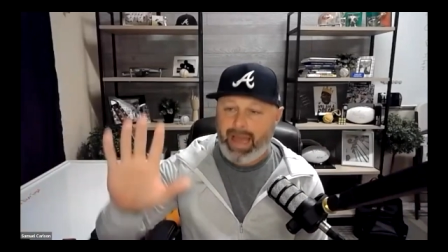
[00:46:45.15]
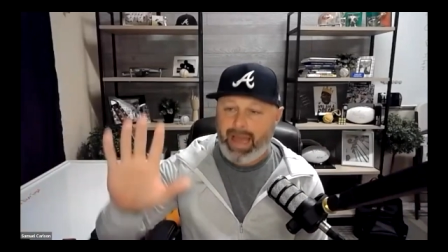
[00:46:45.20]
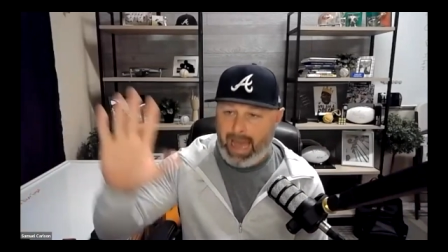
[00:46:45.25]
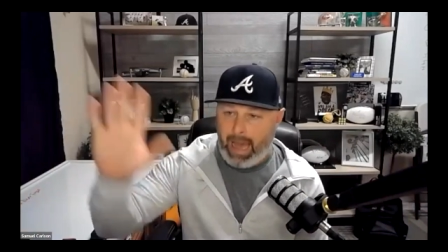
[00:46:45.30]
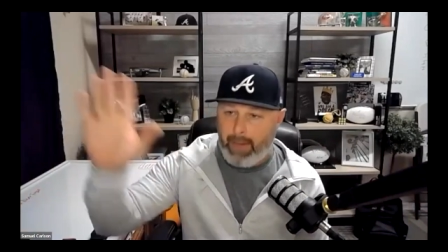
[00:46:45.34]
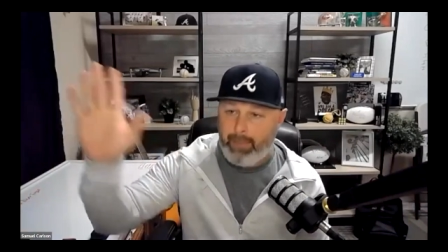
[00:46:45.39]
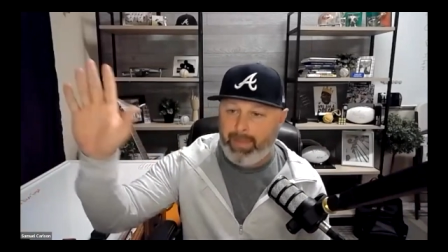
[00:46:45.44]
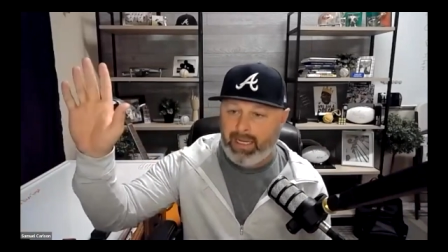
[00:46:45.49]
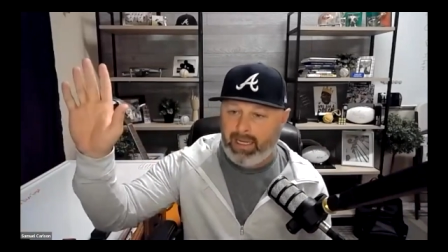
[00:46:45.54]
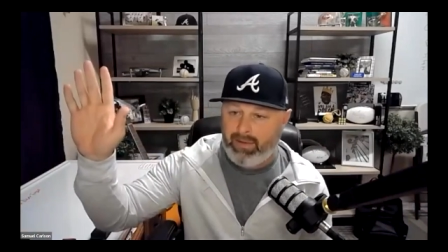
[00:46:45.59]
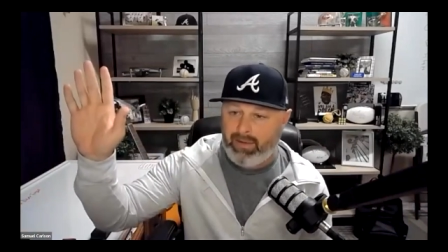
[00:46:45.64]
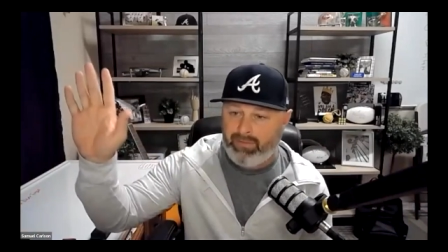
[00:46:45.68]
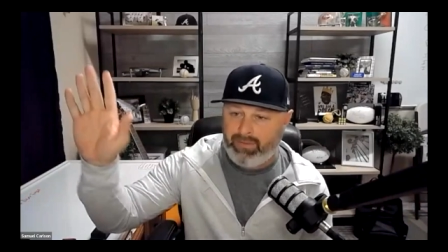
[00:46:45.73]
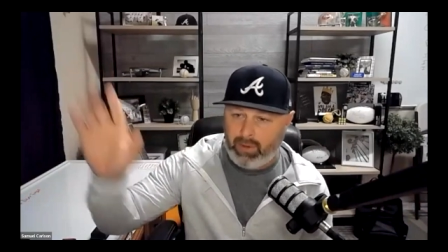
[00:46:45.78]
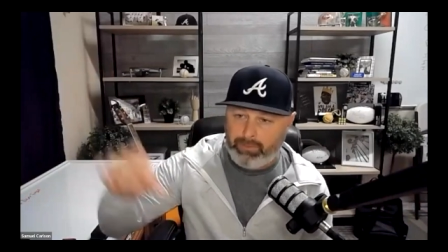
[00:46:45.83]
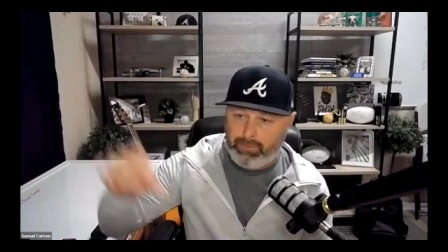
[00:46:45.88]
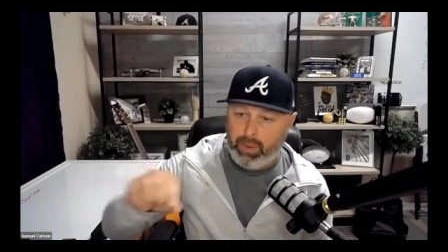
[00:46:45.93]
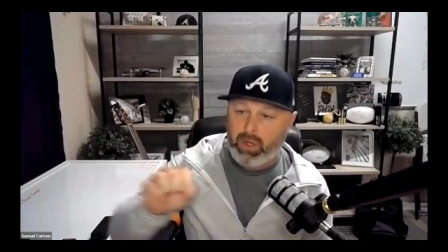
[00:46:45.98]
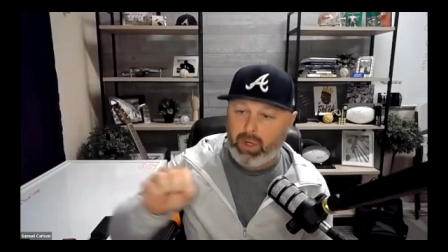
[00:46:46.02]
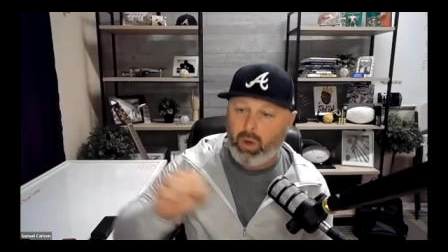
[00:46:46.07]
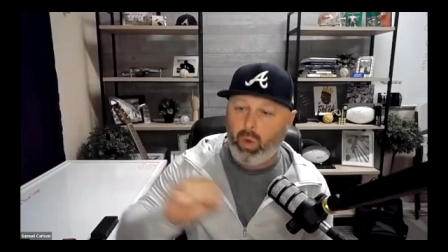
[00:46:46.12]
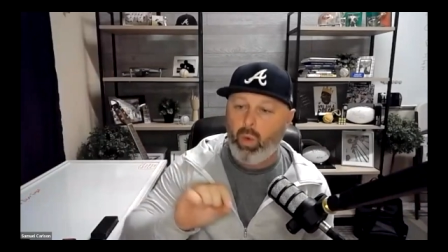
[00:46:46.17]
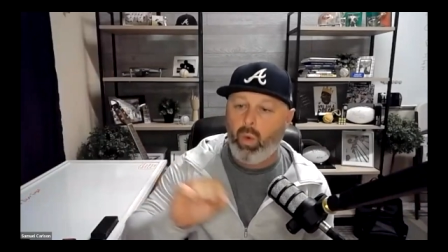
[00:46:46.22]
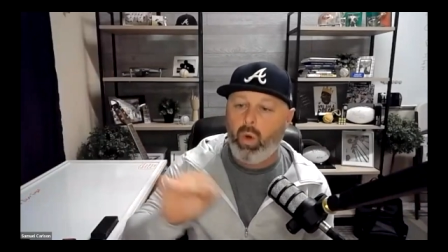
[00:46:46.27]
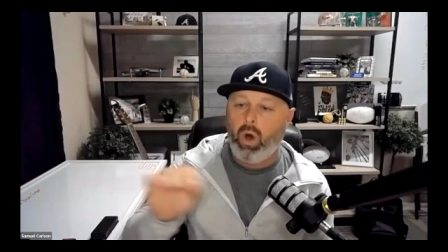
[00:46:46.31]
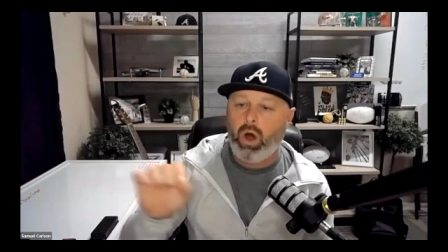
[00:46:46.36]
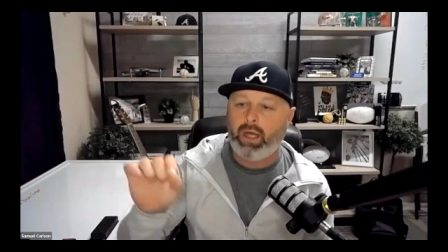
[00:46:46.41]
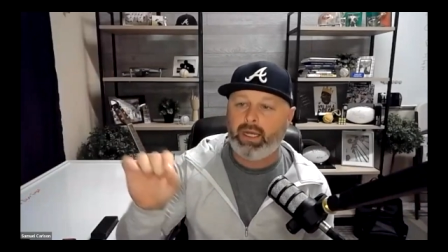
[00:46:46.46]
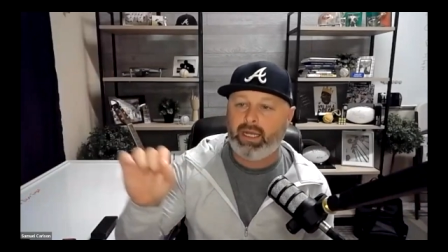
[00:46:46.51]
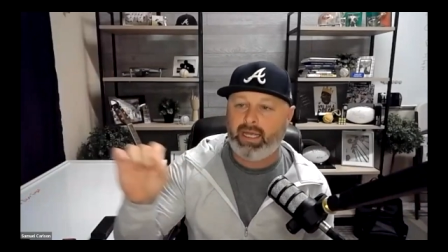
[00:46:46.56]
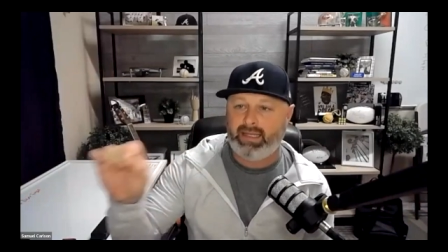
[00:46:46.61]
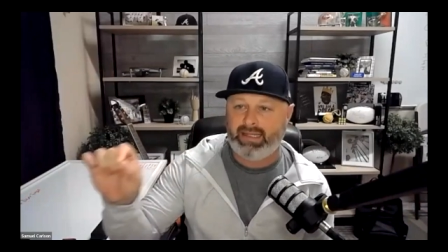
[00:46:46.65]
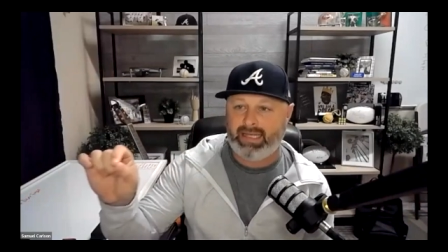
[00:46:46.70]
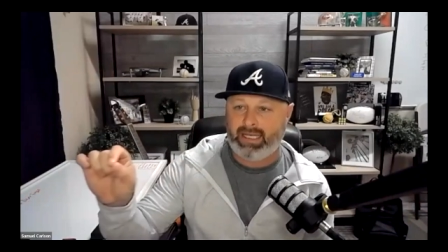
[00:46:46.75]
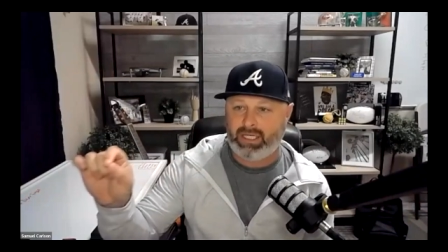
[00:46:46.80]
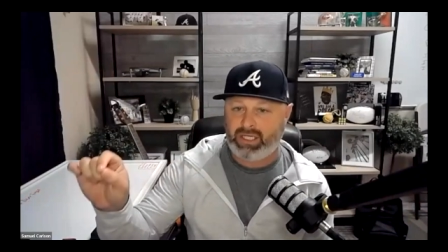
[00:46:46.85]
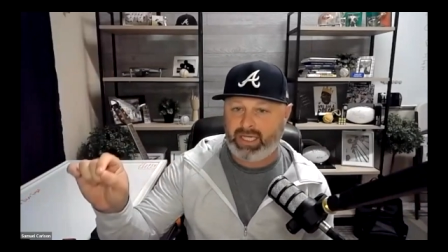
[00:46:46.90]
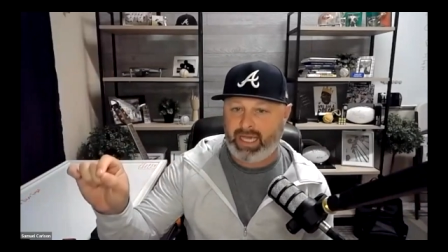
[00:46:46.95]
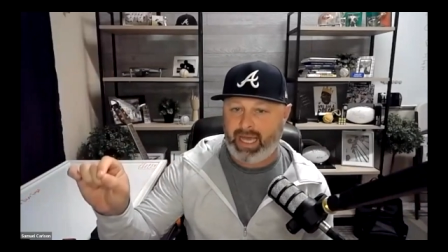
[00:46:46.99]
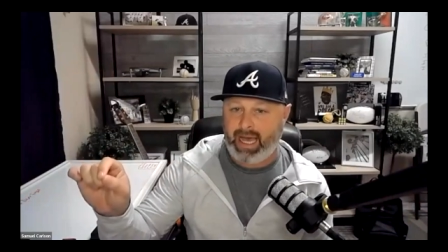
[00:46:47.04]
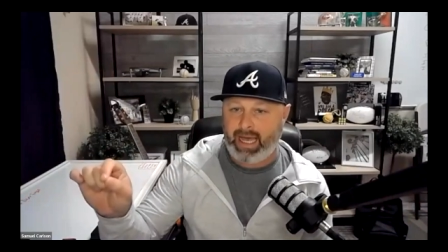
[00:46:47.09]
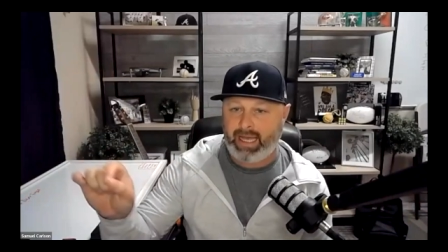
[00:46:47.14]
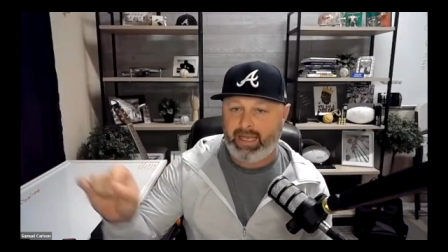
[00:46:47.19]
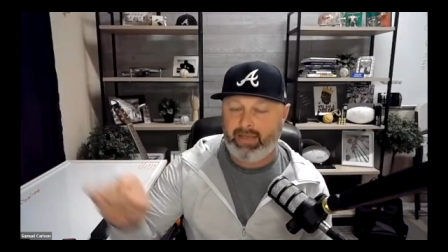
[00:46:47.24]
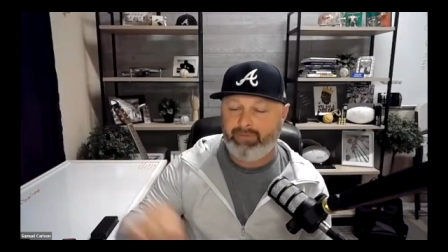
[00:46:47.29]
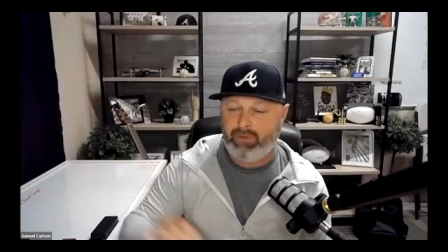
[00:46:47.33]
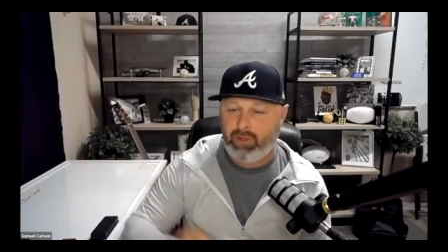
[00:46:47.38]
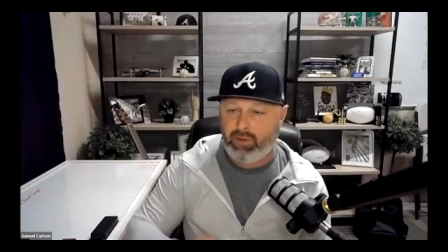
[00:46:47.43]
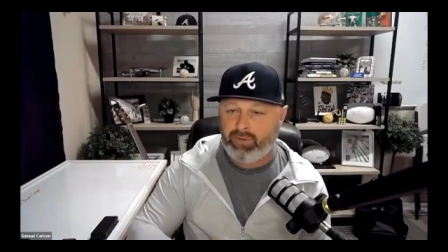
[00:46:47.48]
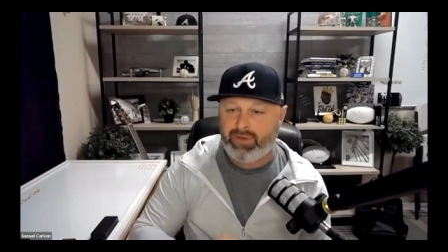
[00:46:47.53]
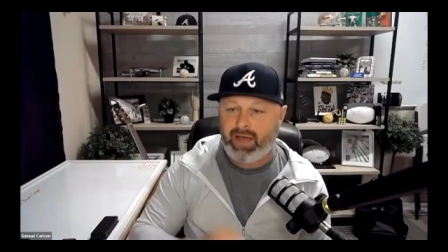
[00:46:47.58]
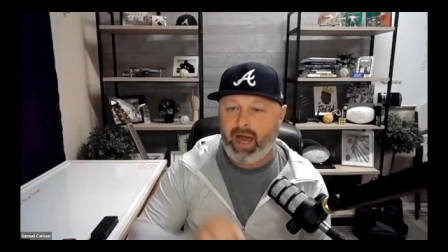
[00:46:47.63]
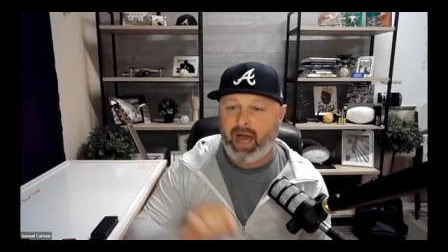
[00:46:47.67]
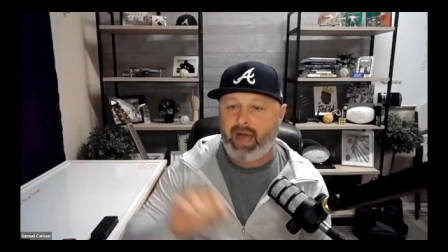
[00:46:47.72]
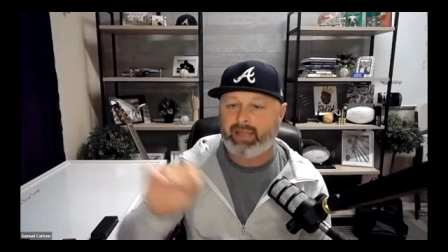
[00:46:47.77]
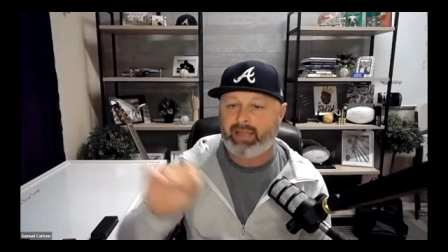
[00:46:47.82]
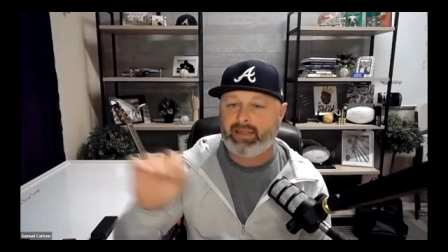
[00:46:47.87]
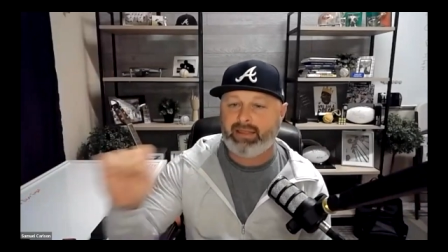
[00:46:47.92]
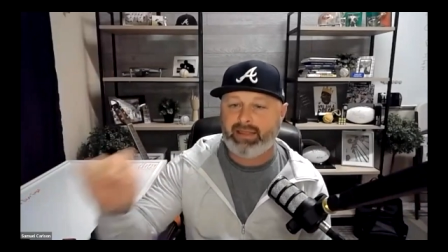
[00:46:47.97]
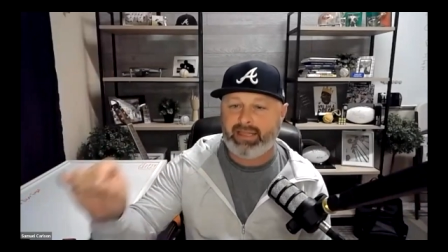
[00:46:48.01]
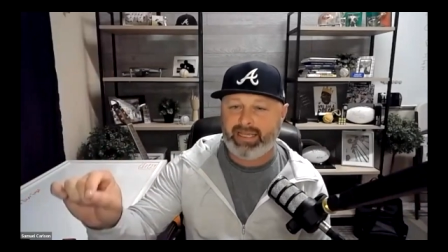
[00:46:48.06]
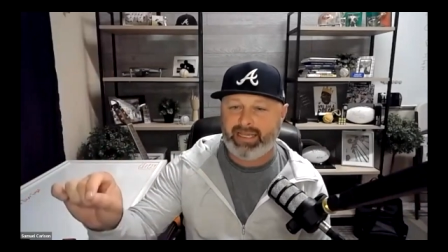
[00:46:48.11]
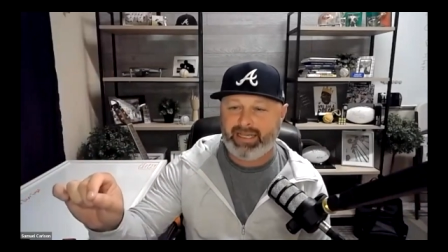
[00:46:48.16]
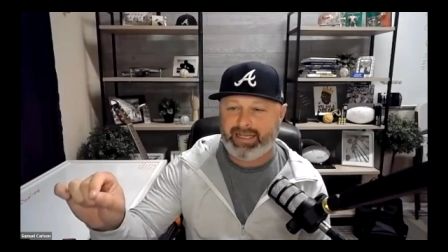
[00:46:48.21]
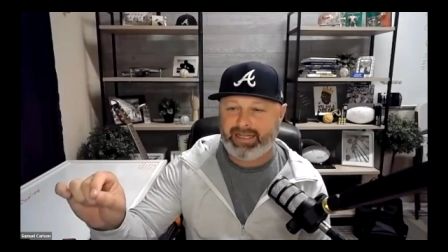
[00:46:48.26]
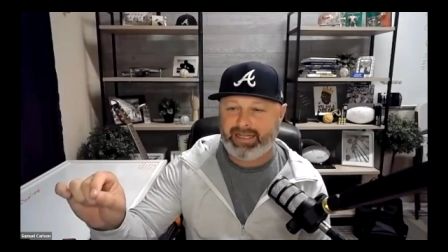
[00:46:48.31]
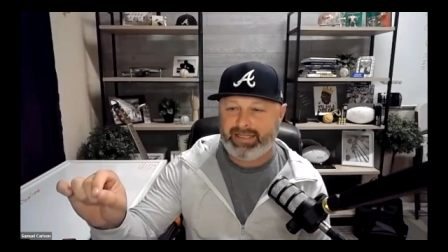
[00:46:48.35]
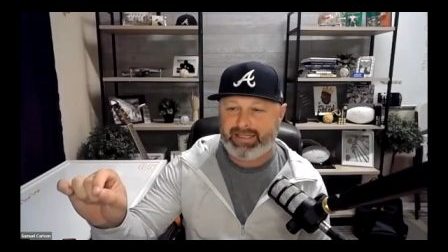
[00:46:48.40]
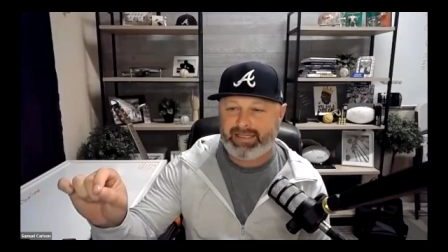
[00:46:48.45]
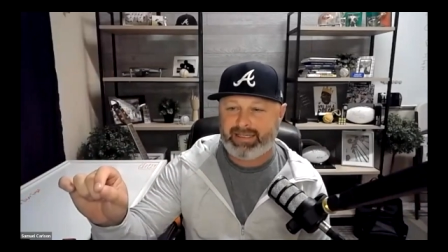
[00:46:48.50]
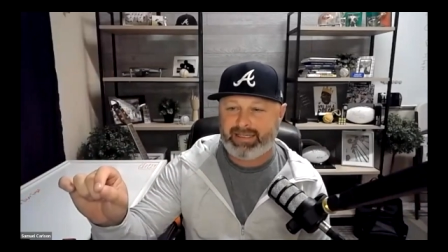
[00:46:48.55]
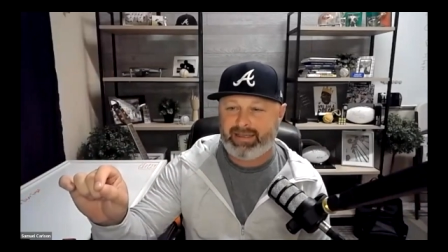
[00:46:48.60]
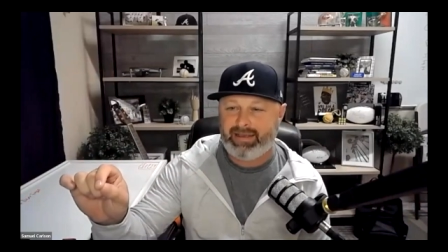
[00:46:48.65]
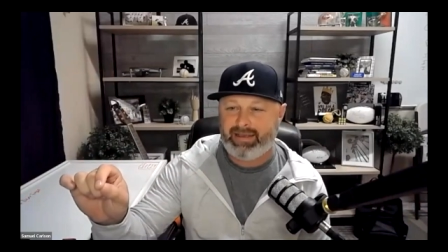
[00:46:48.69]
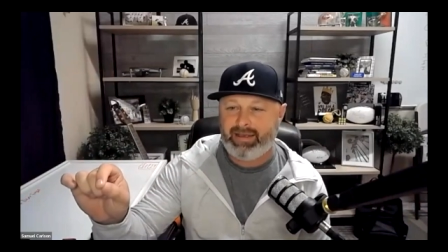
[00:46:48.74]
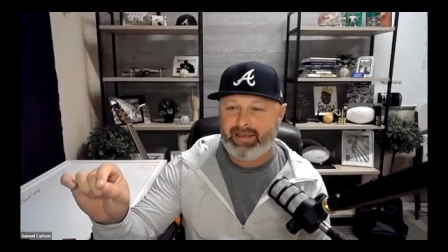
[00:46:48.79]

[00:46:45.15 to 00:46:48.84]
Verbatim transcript: how many of you put a one in the chat if you've gotten leads,